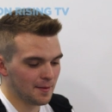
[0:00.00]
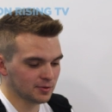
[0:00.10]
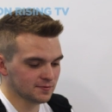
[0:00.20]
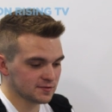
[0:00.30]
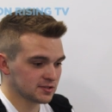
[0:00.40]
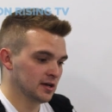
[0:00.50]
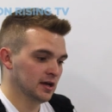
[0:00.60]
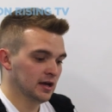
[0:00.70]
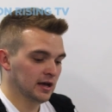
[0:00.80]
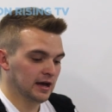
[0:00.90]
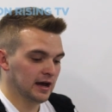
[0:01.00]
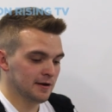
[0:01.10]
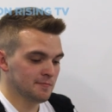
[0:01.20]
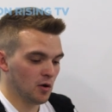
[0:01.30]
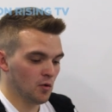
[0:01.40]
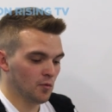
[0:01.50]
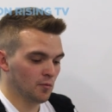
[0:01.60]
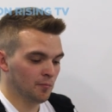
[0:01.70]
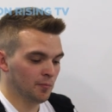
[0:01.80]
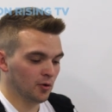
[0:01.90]
happens. Um,
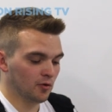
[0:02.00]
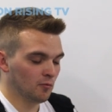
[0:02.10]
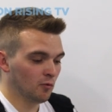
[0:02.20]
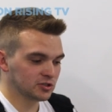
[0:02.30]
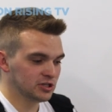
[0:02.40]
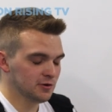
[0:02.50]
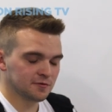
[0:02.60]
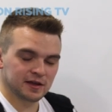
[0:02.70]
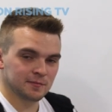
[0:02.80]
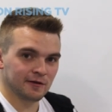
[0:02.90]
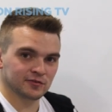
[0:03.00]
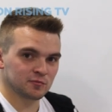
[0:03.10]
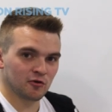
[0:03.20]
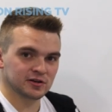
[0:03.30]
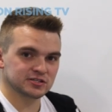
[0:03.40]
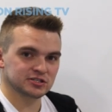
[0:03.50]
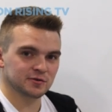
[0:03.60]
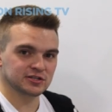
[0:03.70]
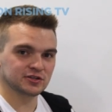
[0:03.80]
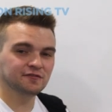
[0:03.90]
but what do you think about the De Bruyne
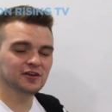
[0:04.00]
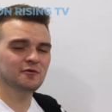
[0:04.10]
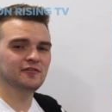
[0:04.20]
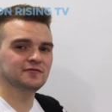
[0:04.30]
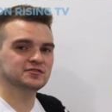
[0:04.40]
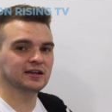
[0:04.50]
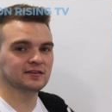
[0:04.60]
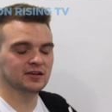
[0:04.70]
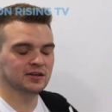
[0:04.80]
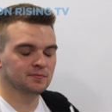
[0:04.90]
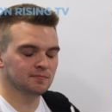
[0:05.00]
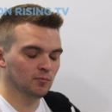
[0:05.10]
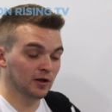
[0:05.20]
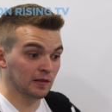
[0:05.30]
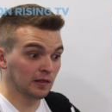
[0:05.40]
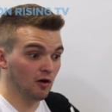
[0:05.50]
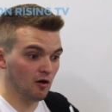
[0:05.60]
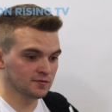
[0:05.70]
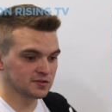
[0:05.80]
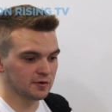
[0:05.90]
situation? A few of you have said that you, well, a lot
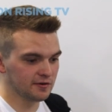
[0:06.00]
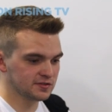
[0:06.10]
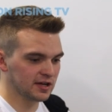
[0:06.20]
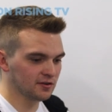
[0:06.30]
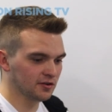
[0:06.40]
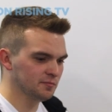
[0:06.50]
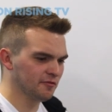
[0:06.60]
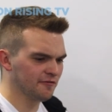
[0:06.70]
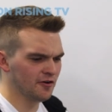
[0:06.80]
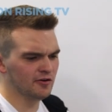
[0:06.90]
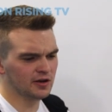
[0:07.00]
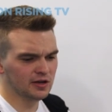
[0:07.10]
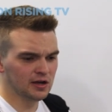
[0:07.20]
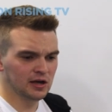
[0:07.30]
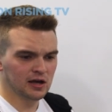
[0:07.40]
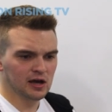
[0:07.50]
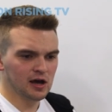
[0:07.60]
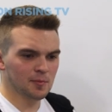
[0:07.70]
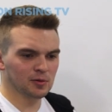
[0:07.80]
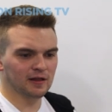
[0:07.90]
on Twitter have said, oh, you prefer
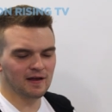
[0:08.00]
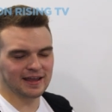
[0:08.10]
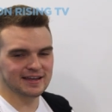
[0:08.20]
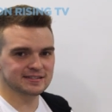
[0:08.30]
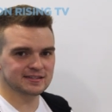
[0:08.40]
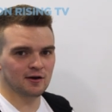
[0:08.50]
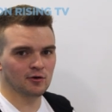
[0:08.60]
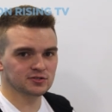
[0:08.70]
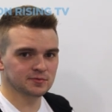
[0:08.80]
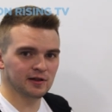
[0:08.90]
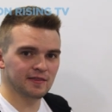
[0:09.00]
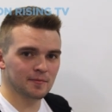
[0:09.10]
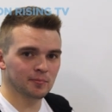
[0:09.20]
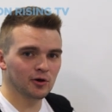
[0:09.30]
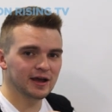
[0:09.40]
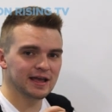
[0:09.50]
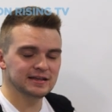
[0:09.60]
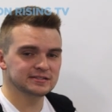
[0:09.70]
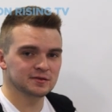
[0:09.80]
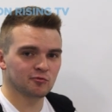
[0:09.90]
a player like Isco or something like that. But
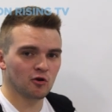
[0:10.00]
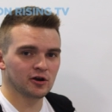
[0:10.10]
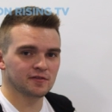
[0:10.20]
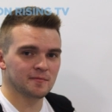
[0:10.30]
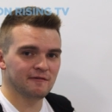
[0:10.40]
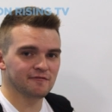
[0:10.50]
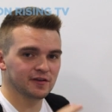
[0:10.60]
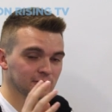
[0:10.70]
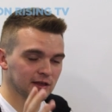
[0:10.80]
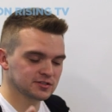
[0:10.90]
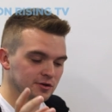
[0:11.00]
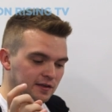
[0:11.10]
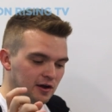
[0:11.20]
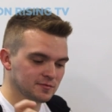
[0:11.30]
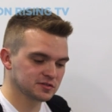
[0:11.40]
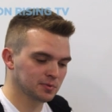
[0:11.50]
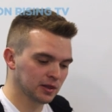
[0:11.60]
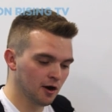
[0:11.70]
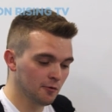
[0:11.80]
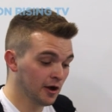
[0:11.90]
is De Bruyne the man for you? Let us know in the comments
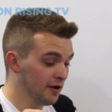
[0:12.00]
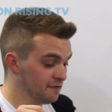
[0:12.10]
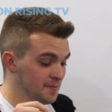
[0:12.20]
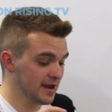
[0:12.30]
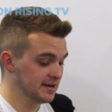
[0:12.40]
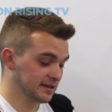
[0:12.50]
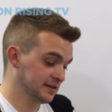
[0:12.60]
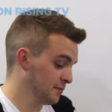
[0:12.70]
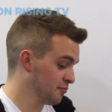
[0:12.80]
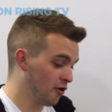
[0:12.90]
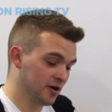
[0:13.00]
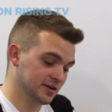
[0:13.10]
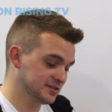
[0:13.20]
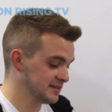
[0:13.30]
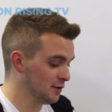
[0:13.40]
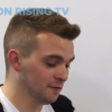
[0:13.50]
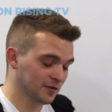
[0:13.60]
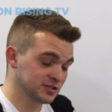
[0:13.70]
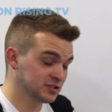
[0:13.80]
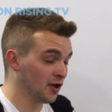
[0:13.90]
below. For me, De Bruyne,
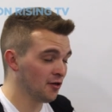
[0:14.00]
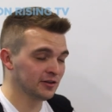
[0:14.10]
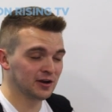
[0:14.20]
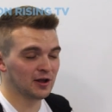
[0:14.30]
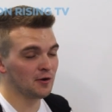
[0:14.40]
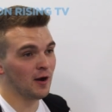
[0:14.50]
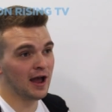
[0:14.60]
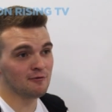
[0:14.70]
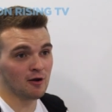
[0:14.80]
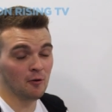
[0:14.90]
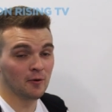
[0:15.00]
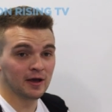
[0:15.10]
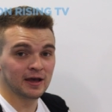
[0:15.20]
Silva, Sterling, and Aguero